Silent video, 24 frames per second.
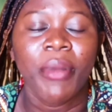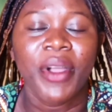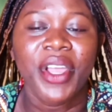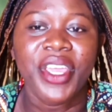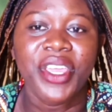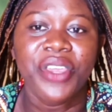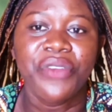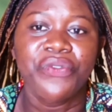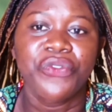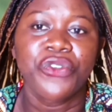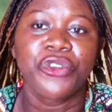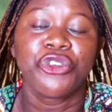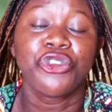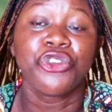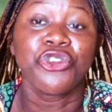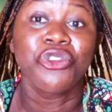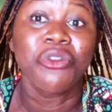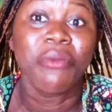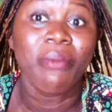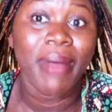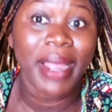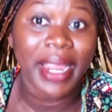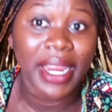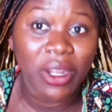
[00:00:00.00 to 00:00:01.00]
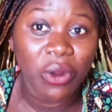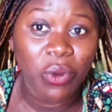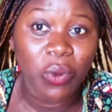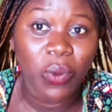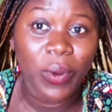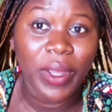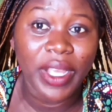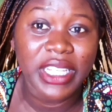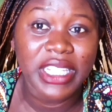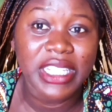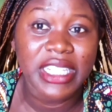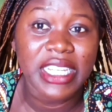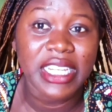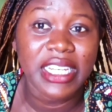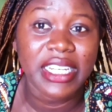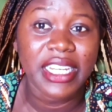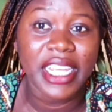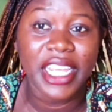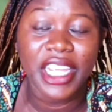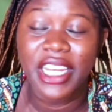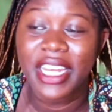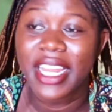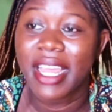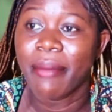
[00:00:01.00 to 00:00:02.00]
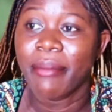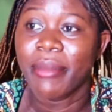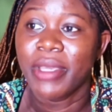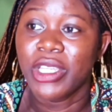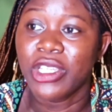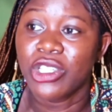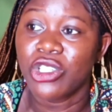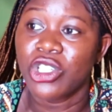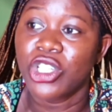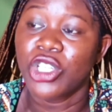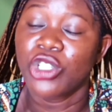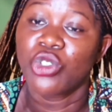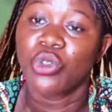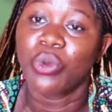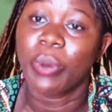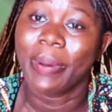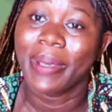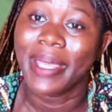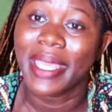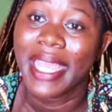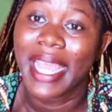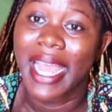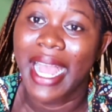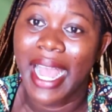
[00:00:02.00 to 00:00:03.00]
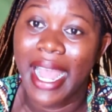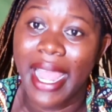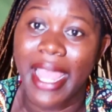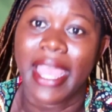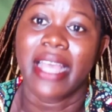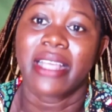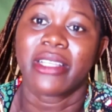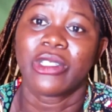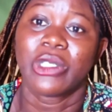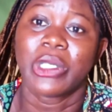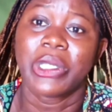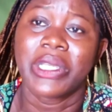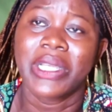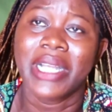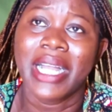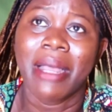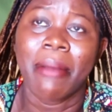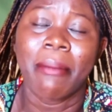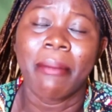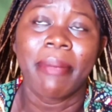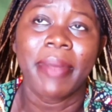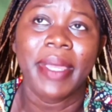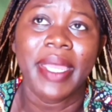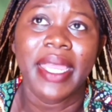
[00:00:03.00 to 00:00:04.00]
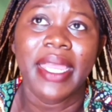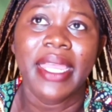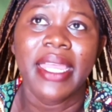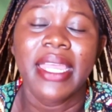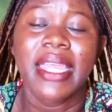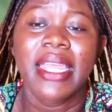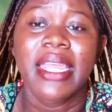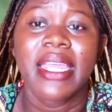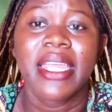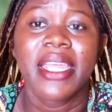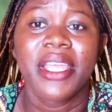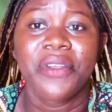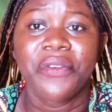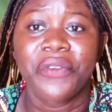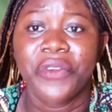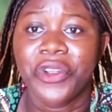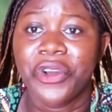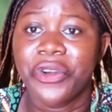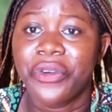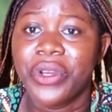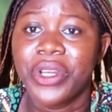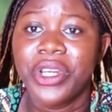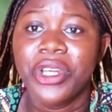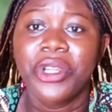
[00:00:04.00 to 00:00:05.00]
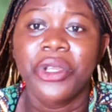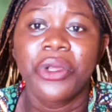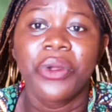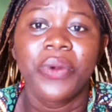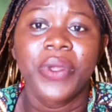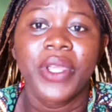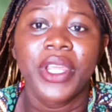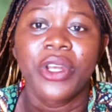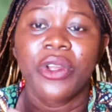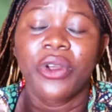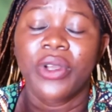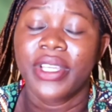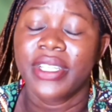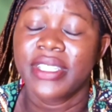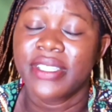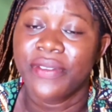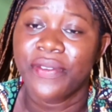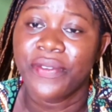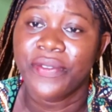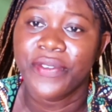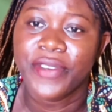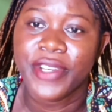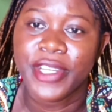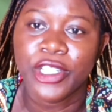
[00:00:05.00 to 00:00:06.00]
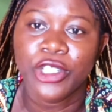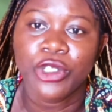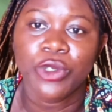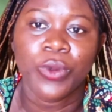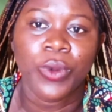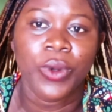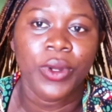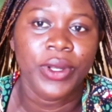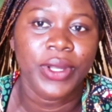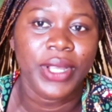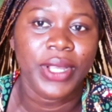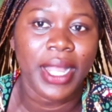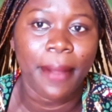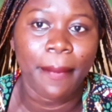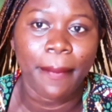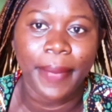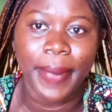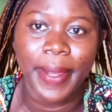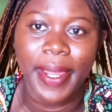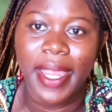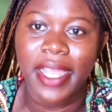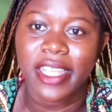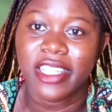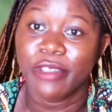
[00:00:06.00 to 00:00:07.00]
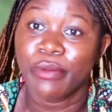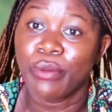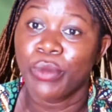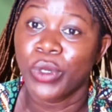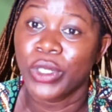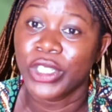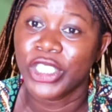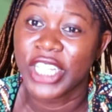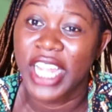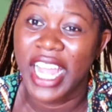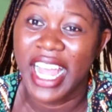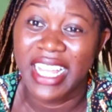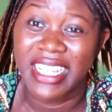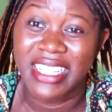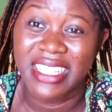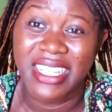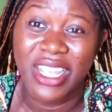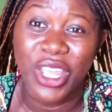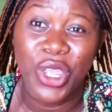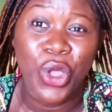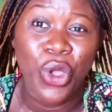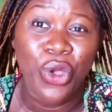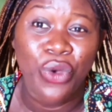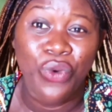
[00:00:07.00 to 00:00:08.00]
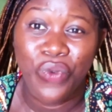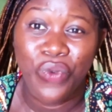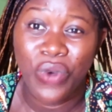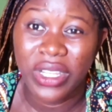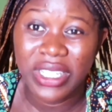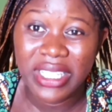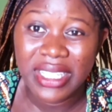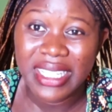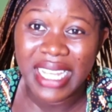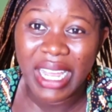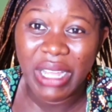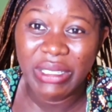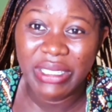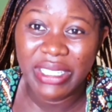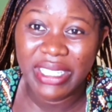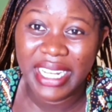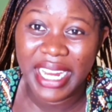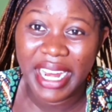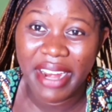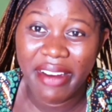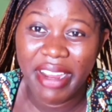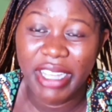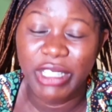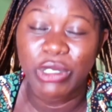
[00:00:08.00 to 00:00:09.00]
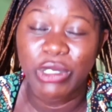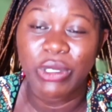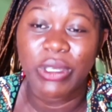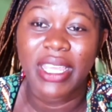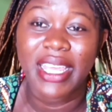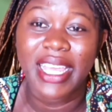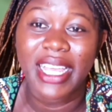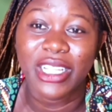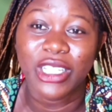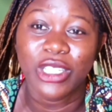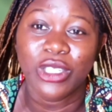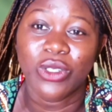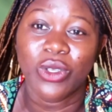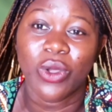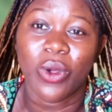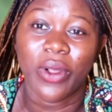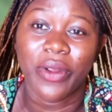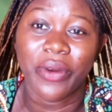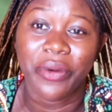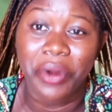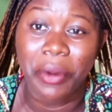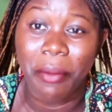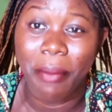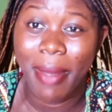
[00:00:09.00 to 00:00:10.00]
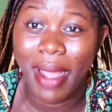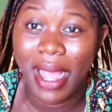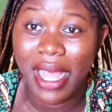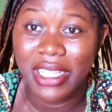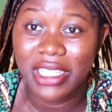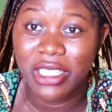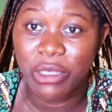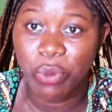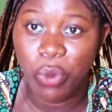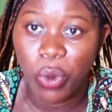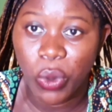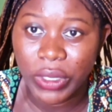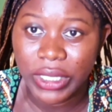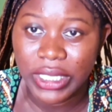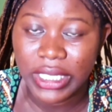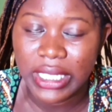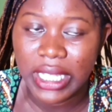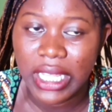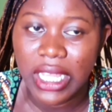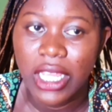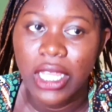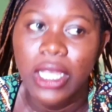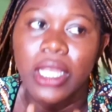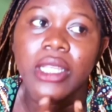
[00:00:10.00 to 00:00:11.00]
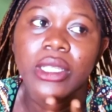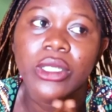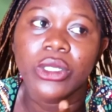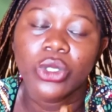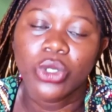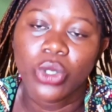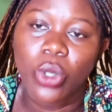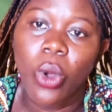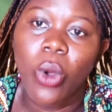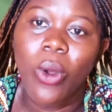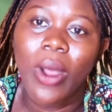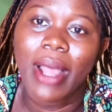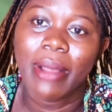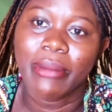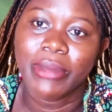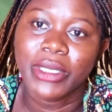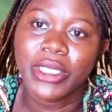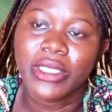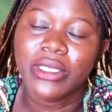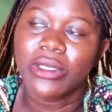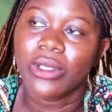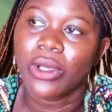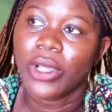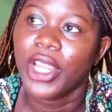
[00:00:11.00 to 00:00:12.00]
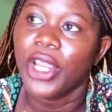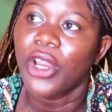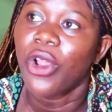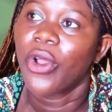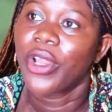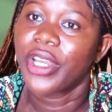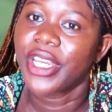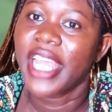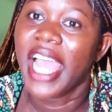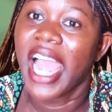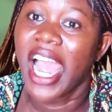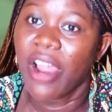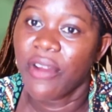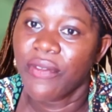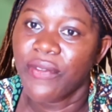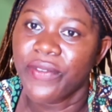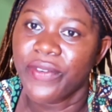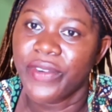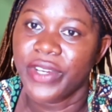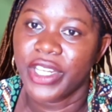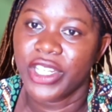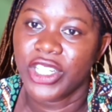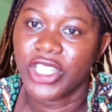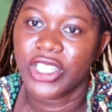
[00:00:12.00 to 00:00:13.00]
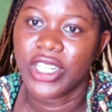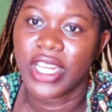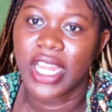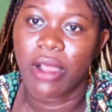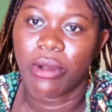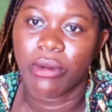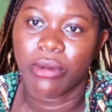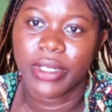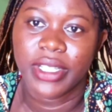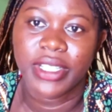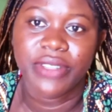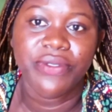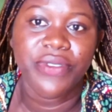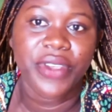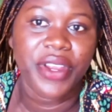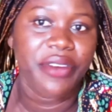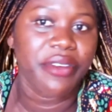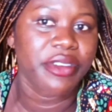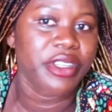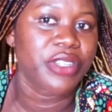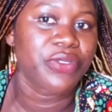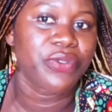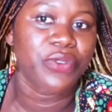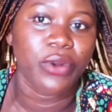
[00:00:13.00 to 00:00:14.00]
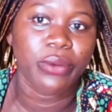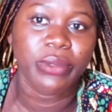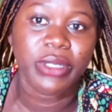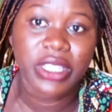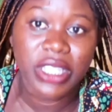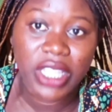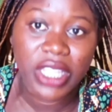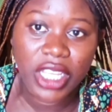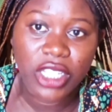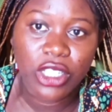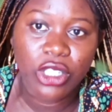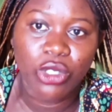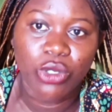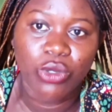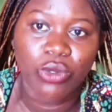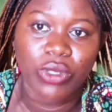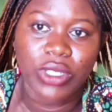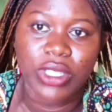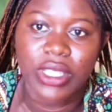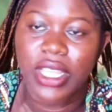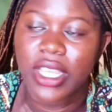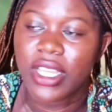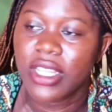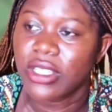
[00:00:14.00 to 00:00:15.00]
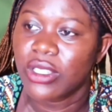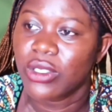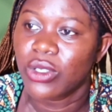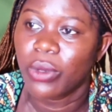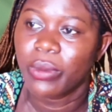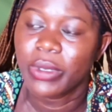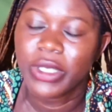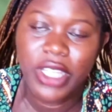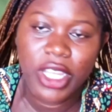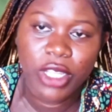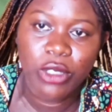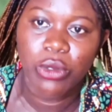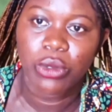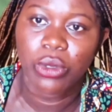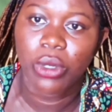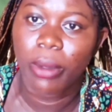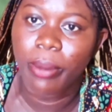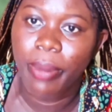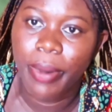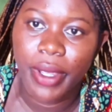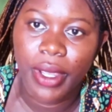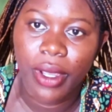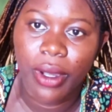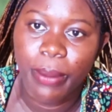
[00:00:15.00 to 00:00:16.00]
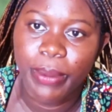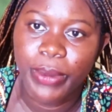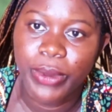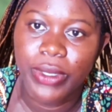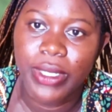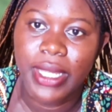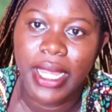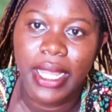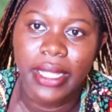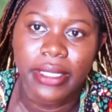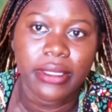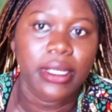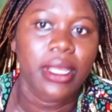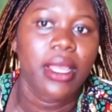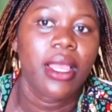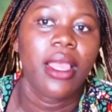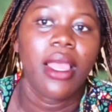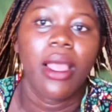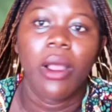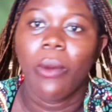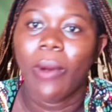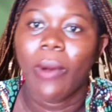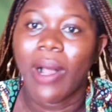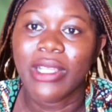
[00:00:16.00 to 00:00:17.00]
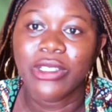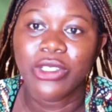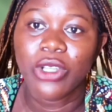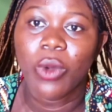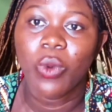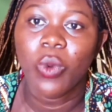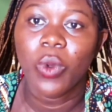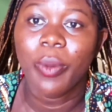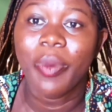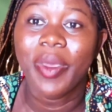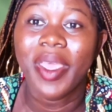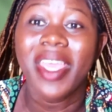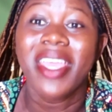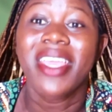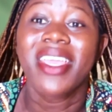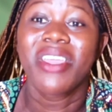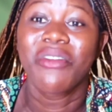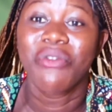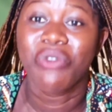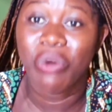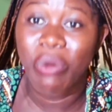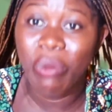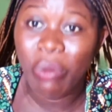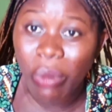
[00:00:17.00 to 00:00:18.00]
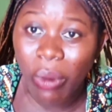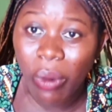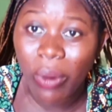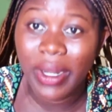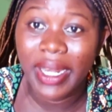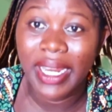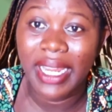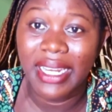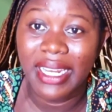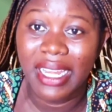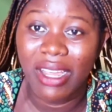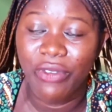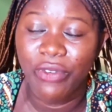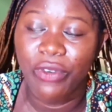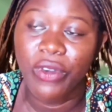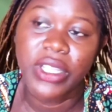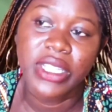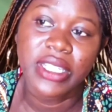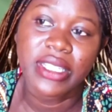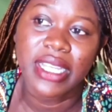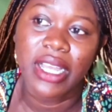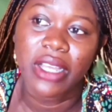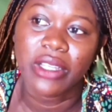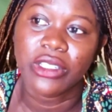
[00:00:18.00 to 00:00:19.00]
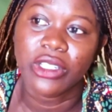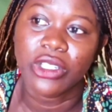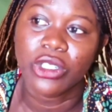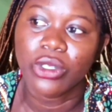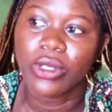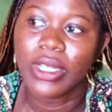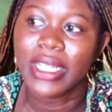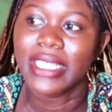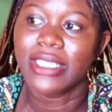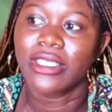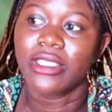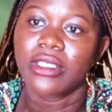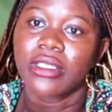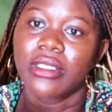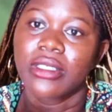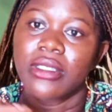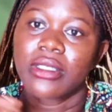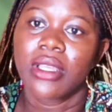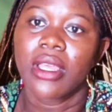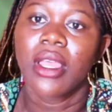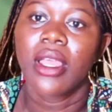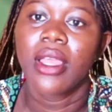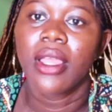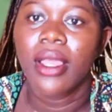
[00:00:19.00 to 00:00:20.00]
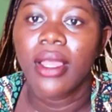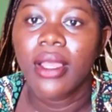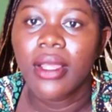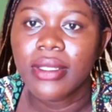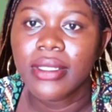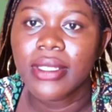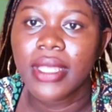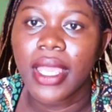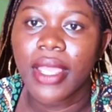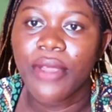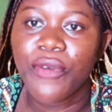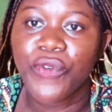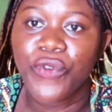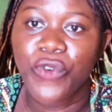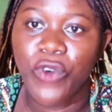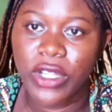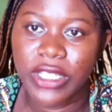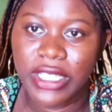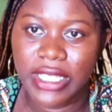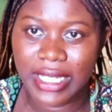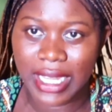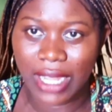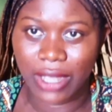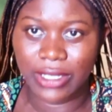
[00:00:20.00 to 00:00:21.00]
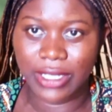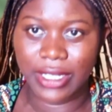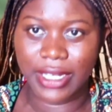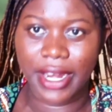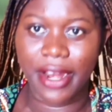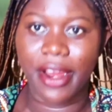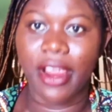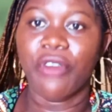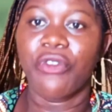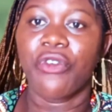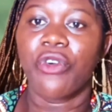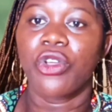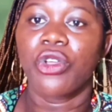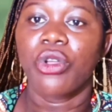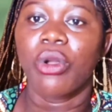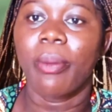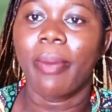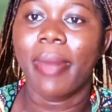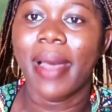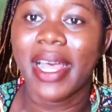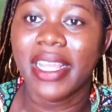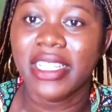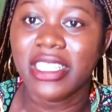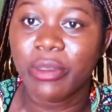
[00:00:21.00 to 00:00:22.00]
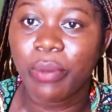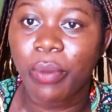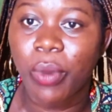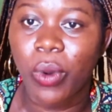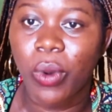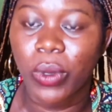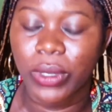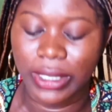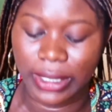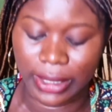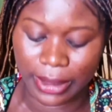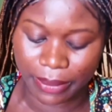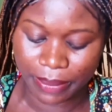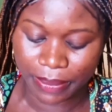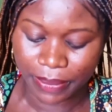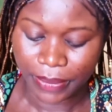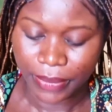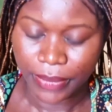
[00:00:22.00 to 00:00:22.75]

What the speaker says: But if you do mind waiting, then that means you need to pay higher. So you can pay, if you're renewing or it's a fresh one, you can pay as much as 40,000 naira to get your green passport. So I'm just talking on the average now. It varies from state to state. Some states will not pay up to that, while some will pay even more than that 40,000. So let's just say 40,000 naira for your passport.